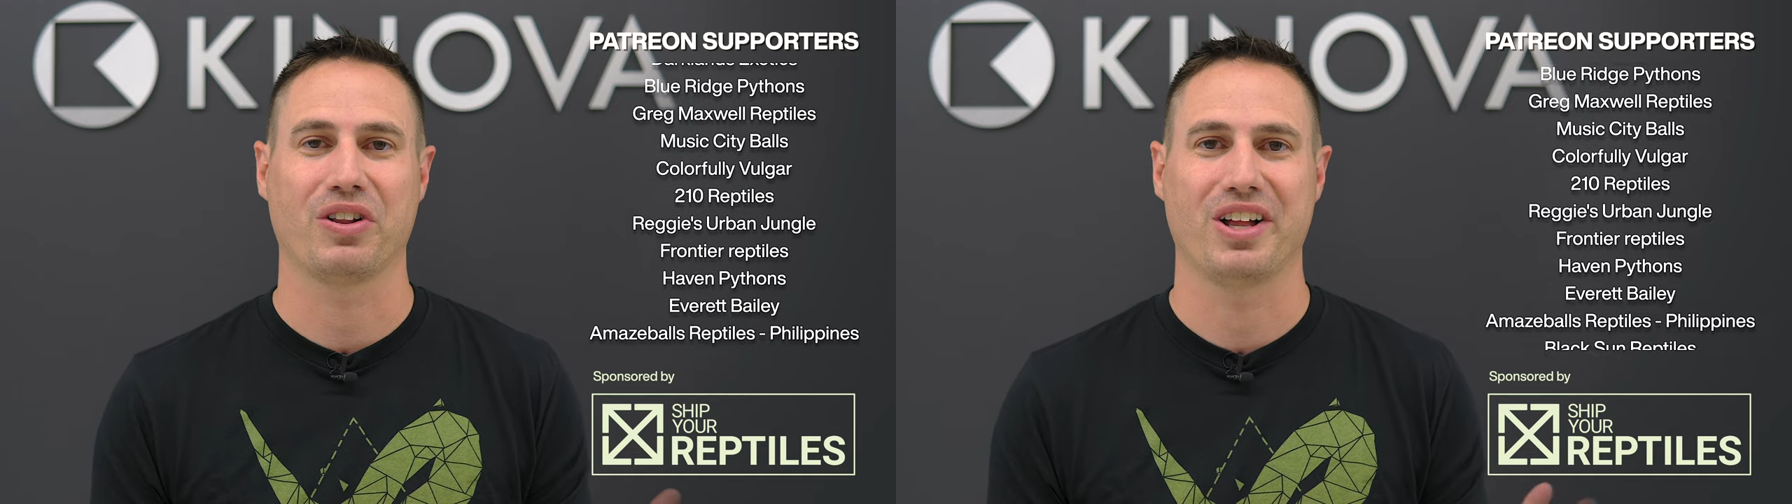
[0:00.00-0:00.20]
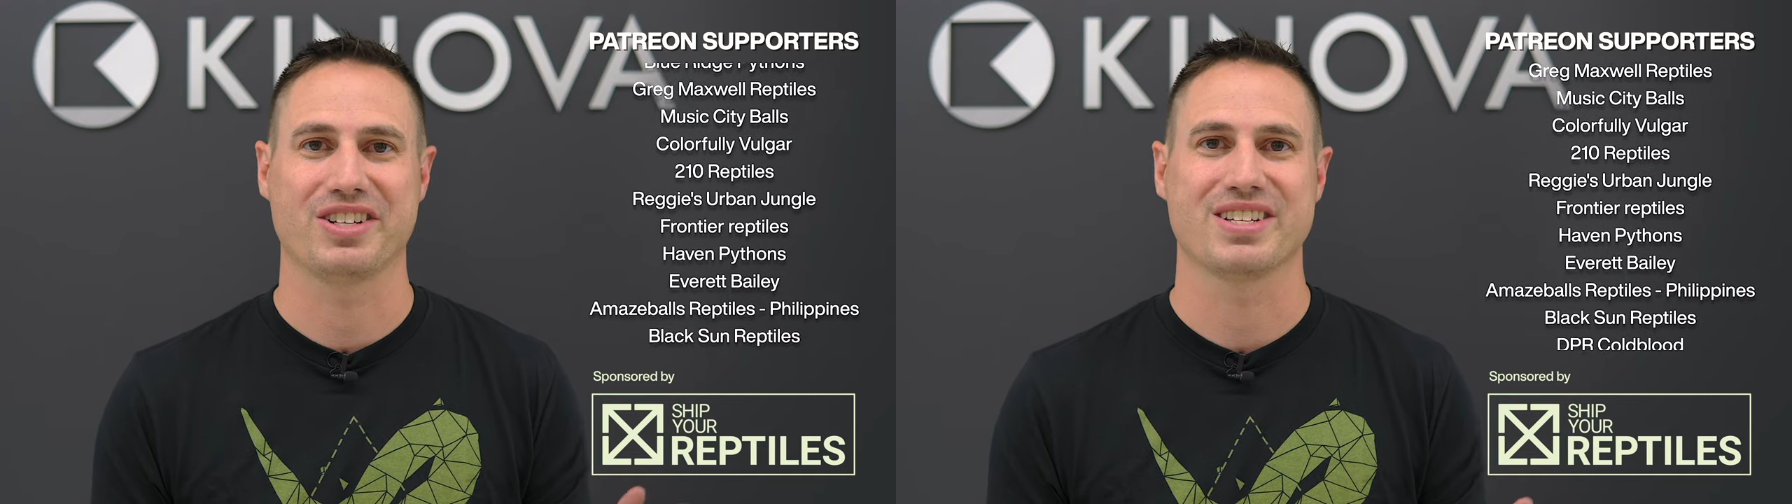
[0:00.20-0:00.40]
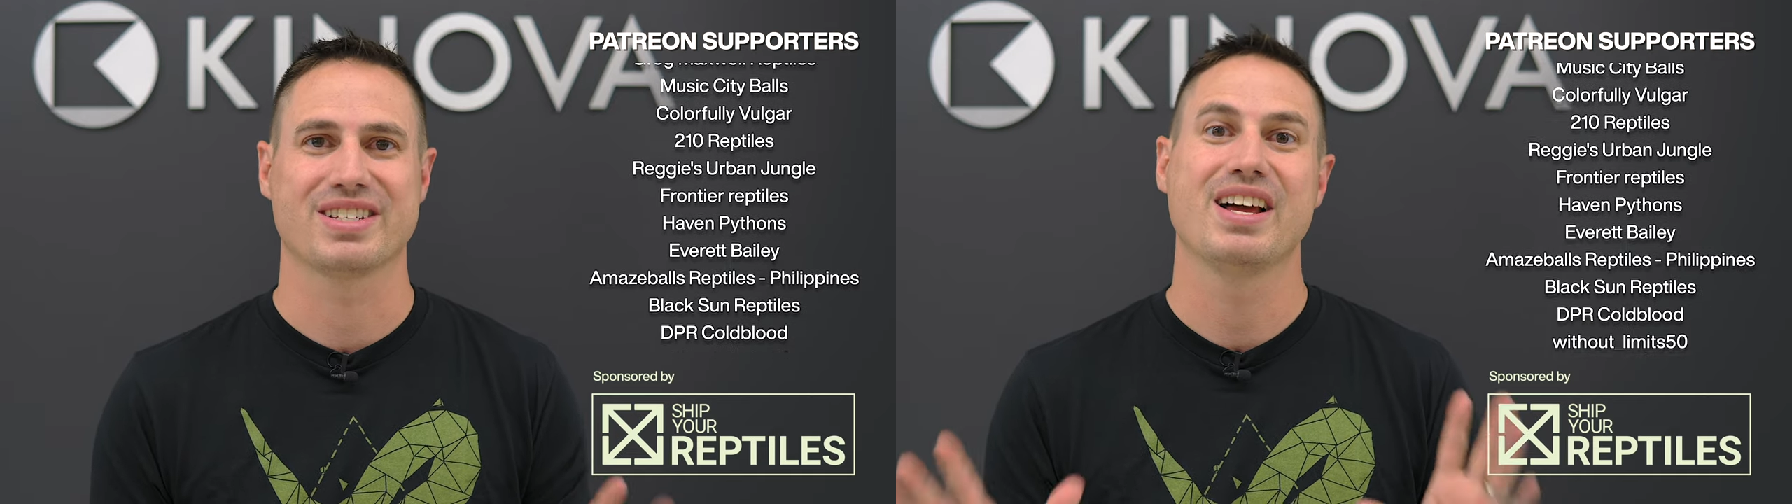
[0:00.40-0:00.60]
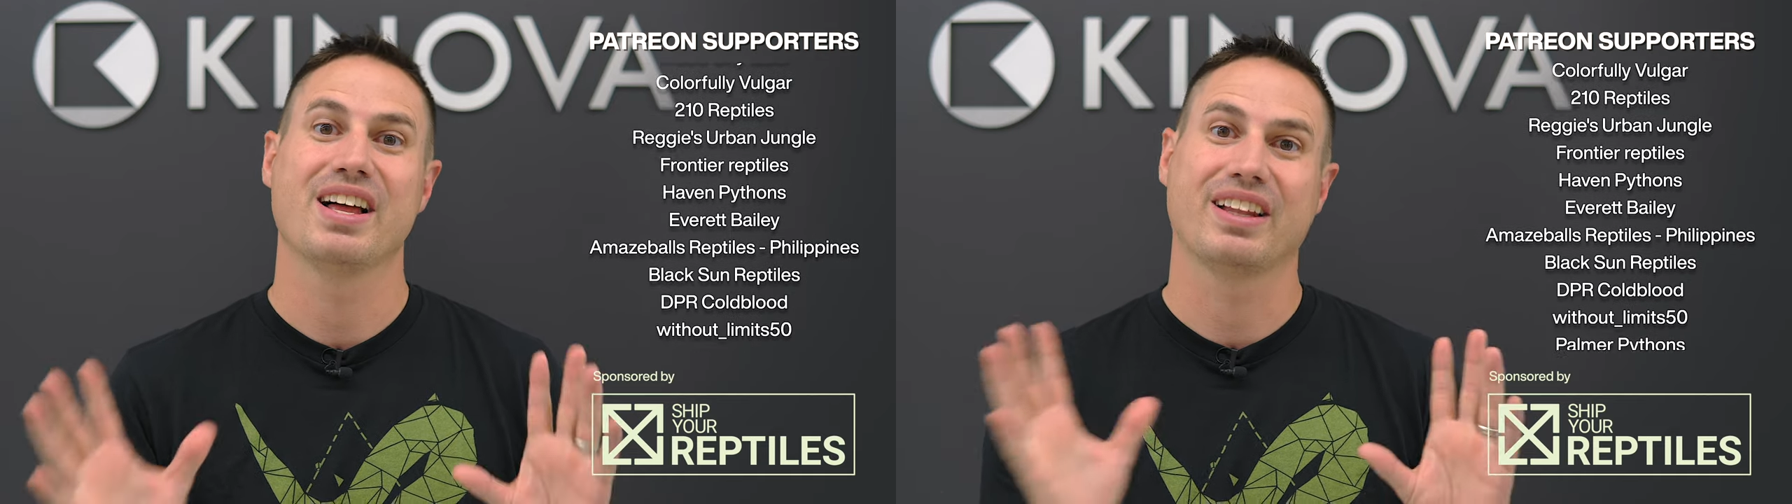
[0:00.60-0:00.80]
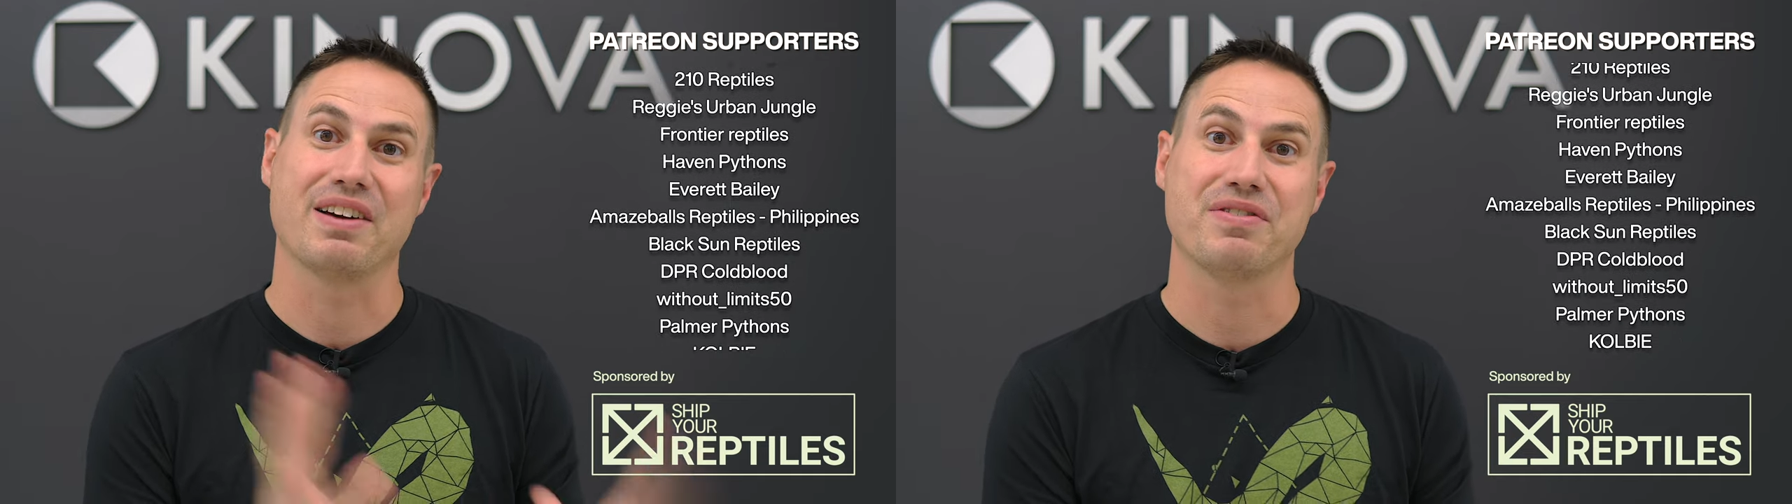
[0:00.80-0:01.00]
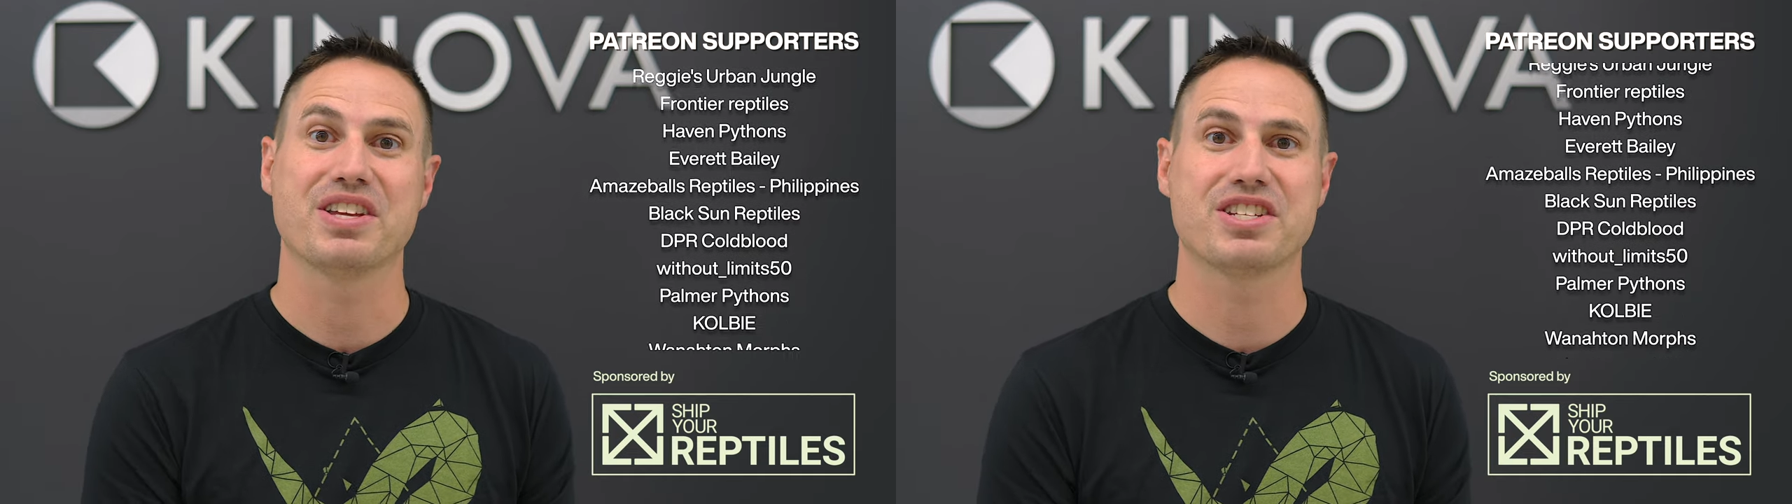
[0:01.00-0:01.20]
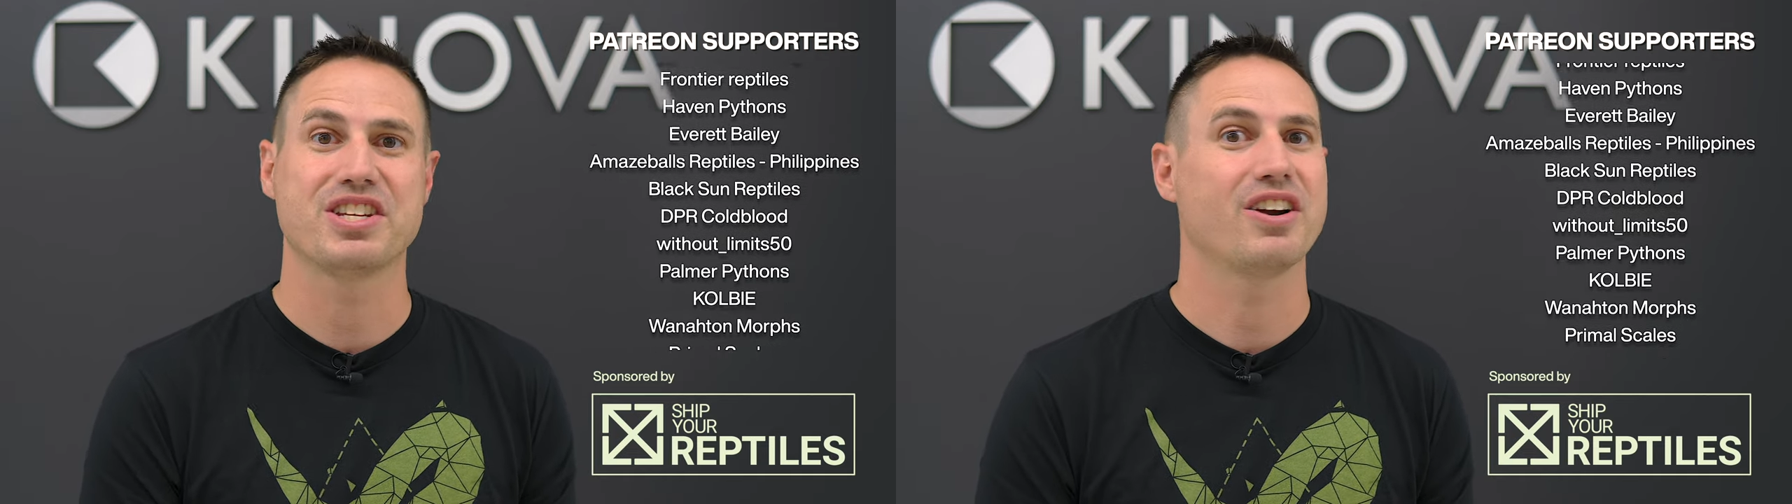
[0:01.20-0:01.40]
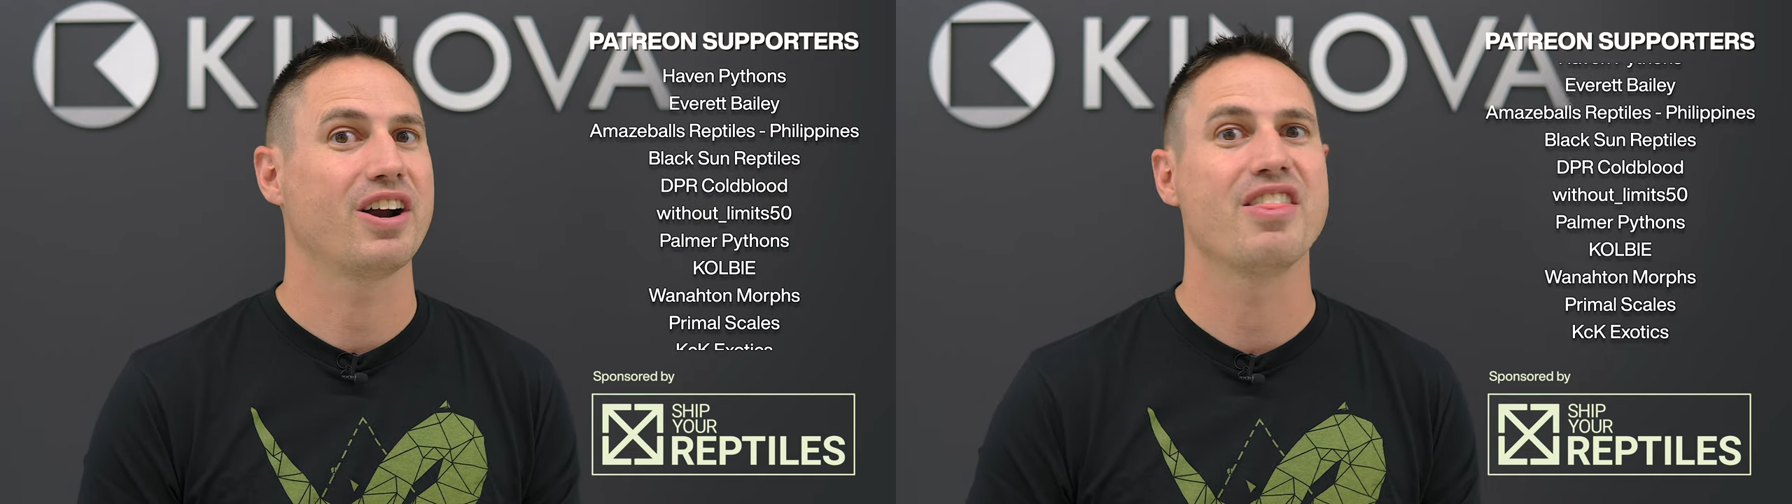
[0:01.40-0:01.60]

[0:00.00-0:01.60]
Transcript: clutches left this year,